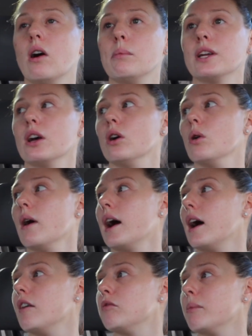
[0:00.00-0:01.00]
I'm gonna go
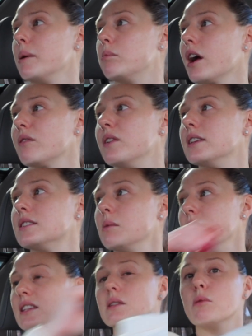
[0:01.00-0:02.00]
have my breakfast. I
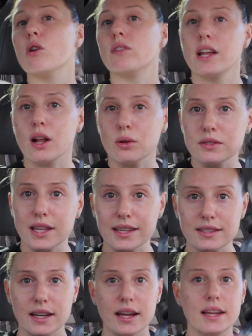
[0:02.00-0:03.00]
made some overnight oats
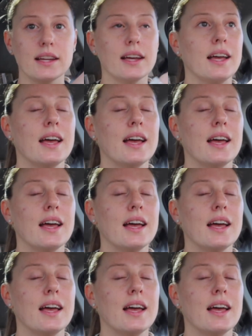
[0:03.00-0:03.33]
last night